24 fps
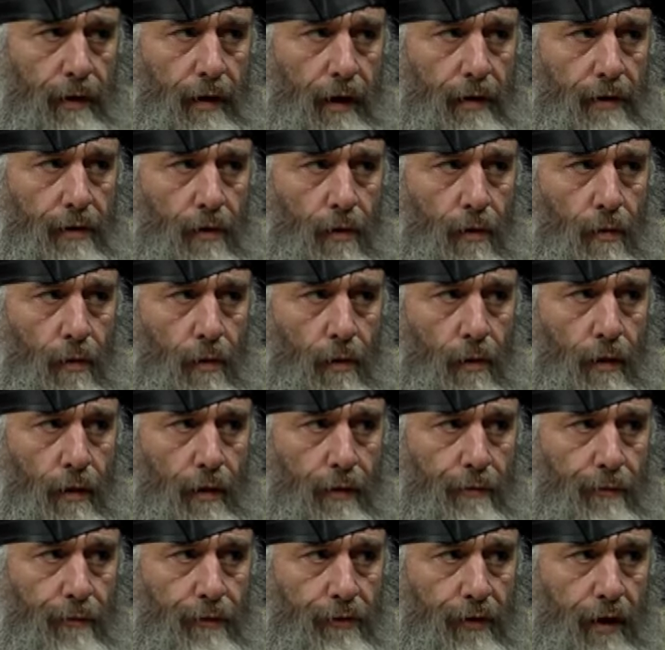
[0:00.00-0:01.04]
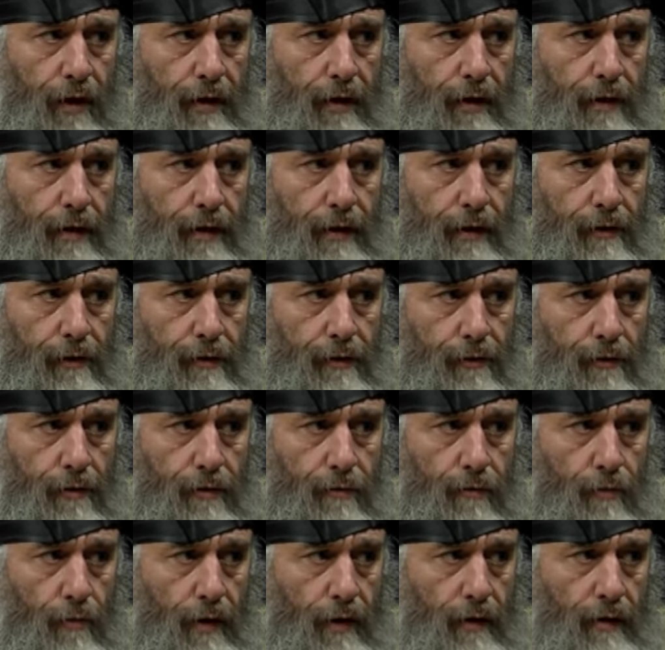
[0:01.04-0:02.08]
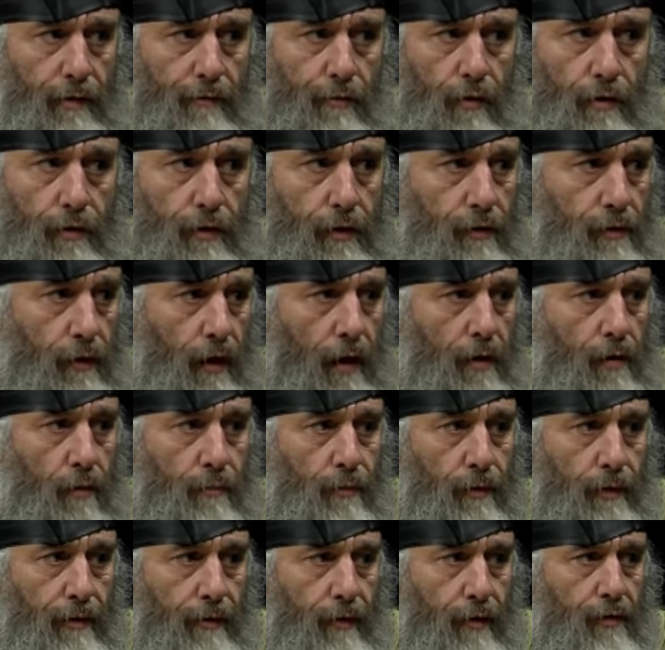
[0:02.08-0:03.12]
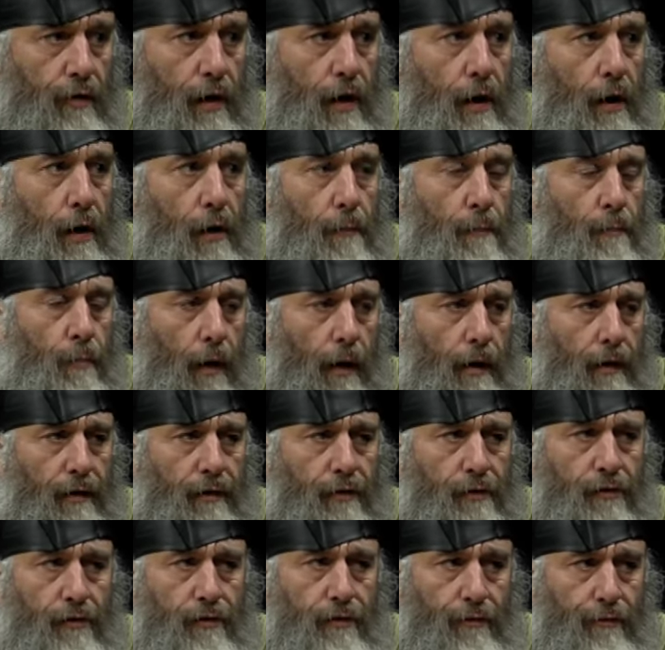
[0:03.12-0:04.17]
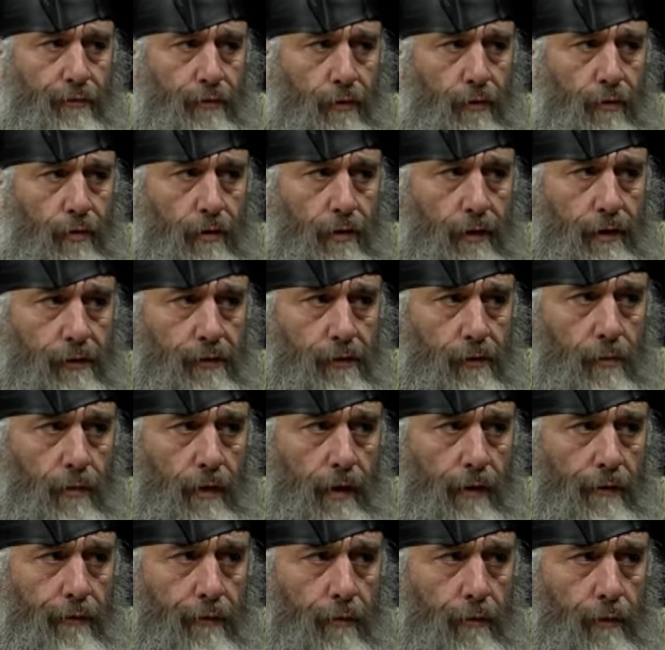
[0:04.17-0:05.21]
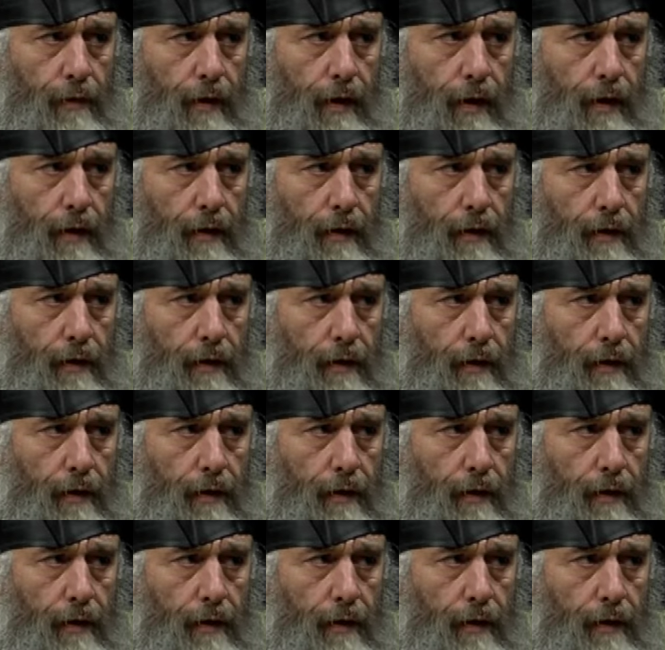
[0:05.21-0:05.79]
I mean, I don't want to say that he is directly involved. I don't believe he is, but he's just a few clicks away from that.